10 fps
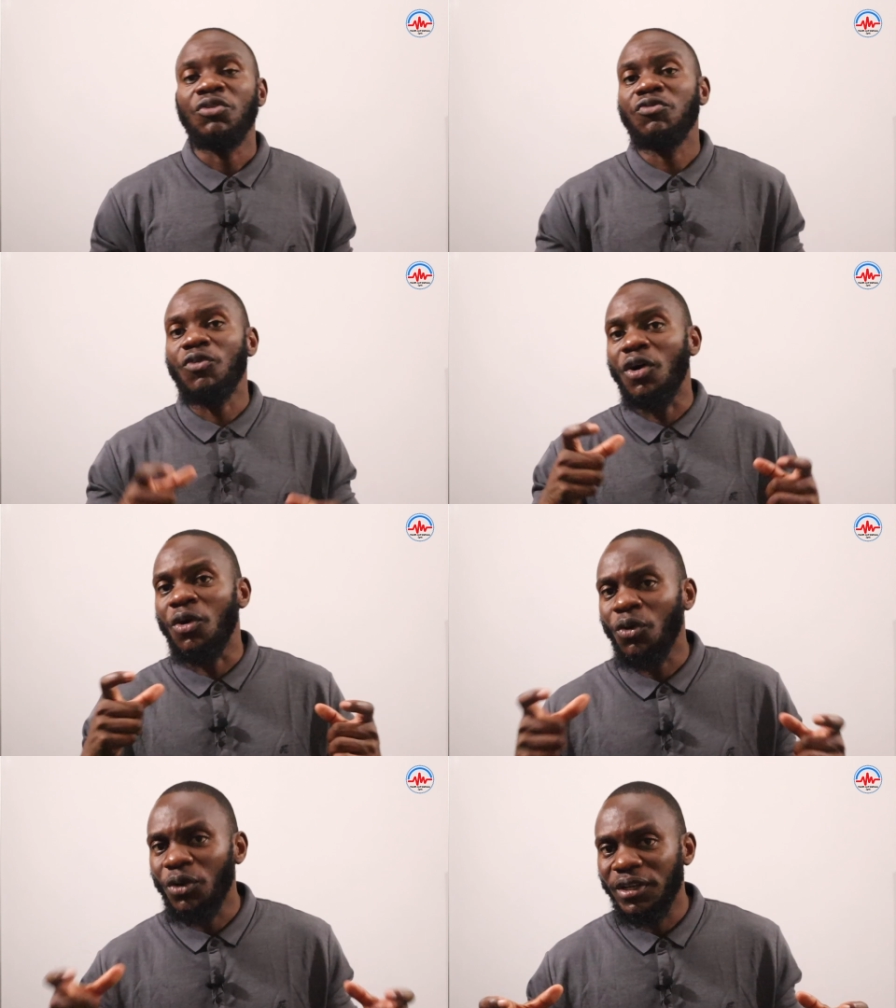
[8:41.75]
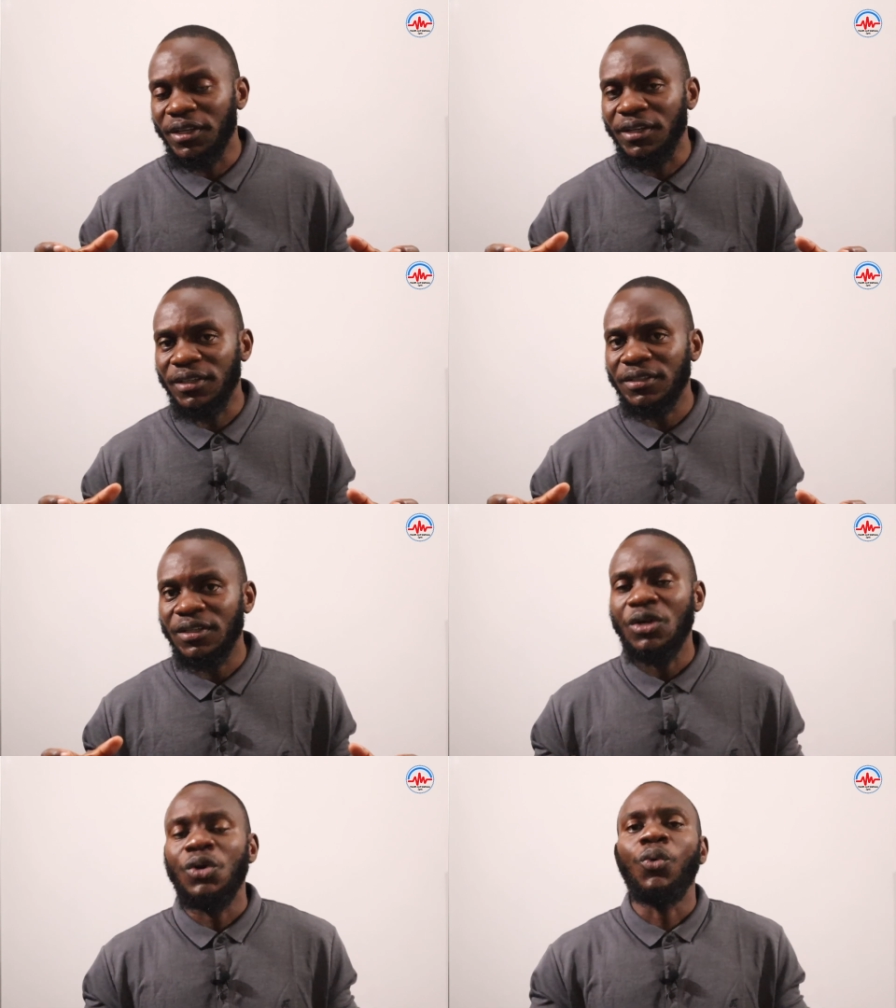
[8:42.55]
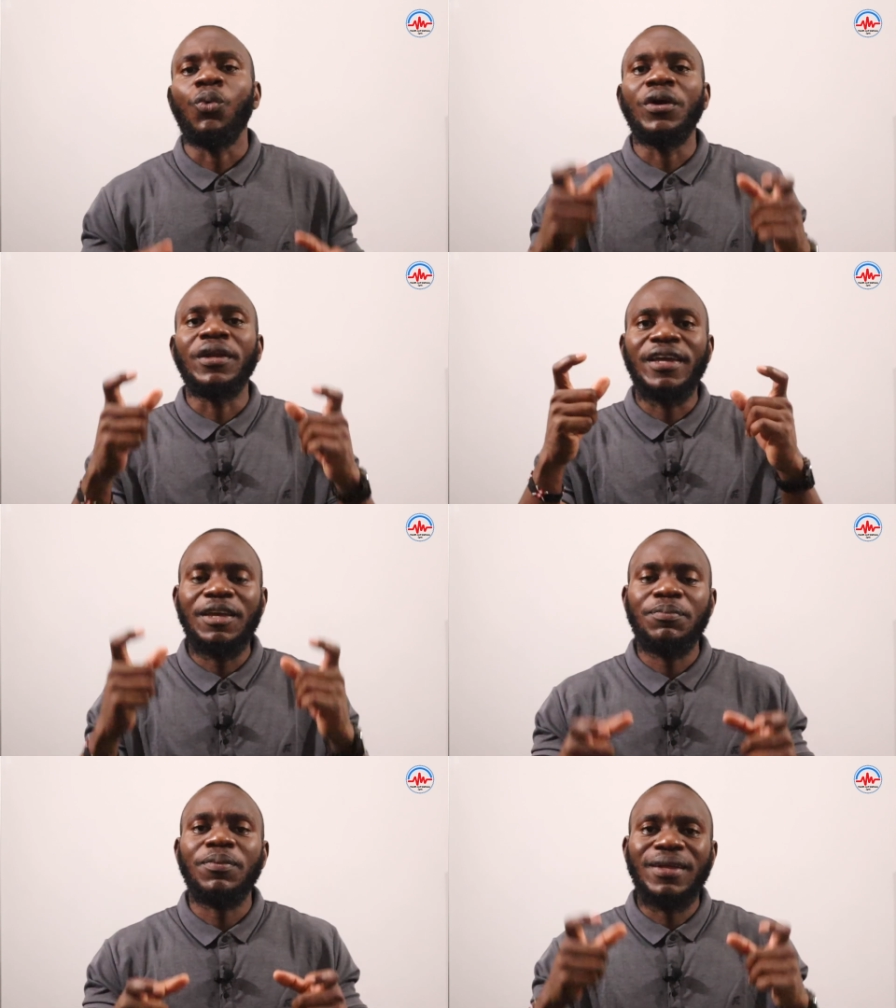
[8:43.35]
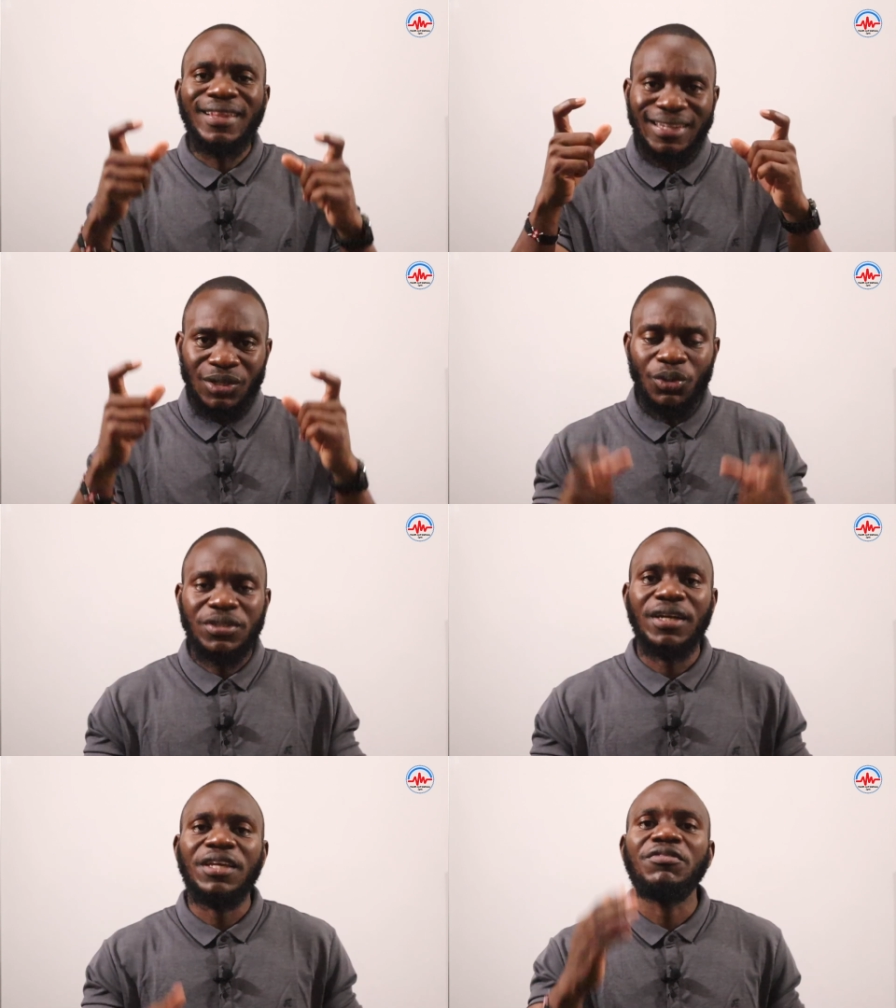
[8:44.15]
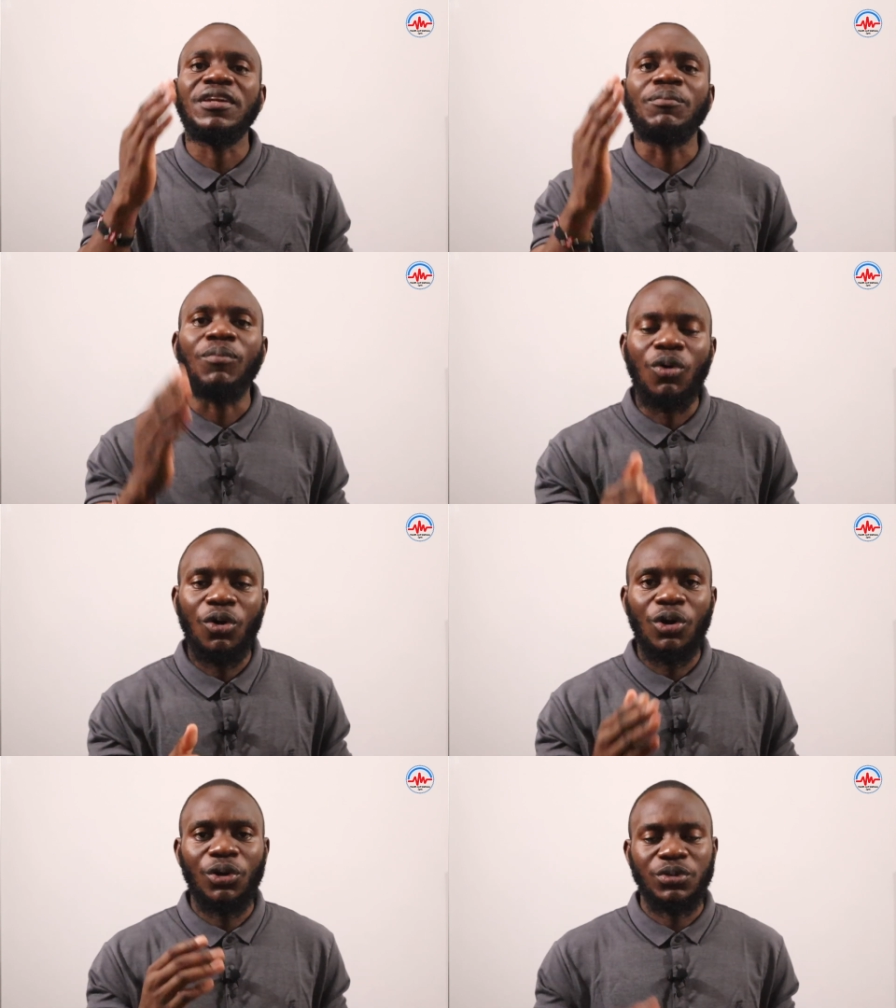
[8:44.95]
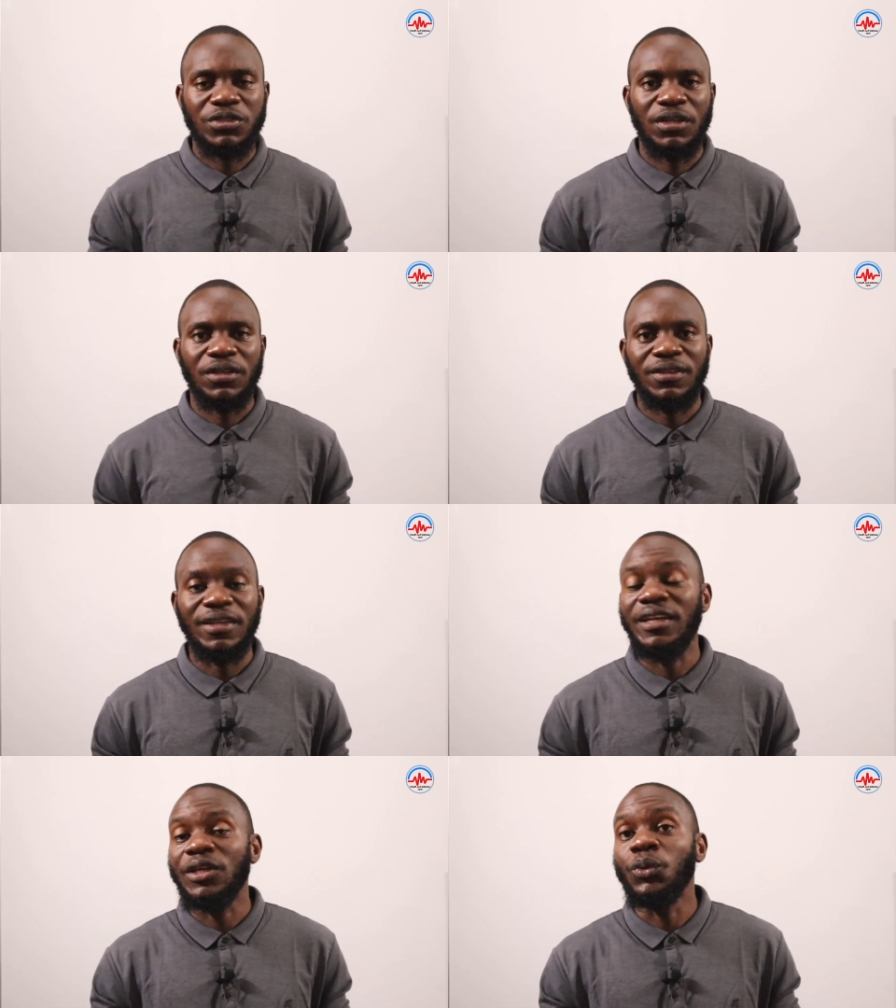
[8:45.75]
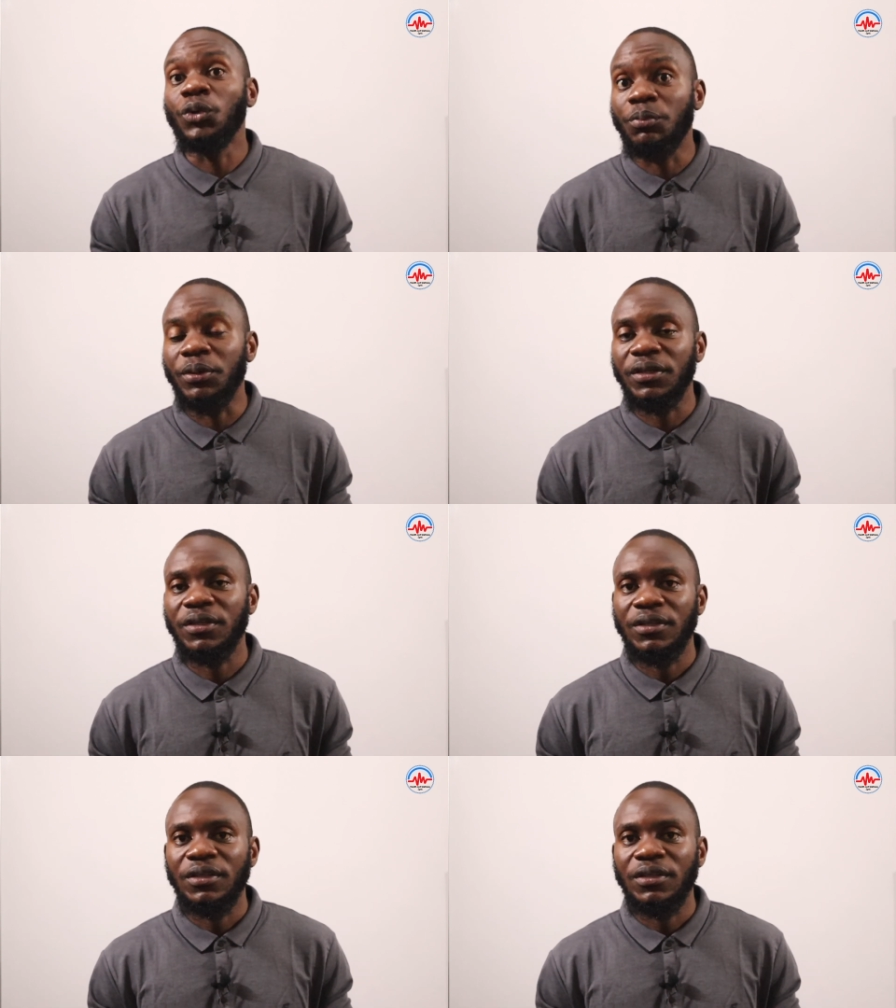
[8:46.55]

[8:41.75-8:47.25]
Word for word: for a whole year will keep the doctor even more closer than he would be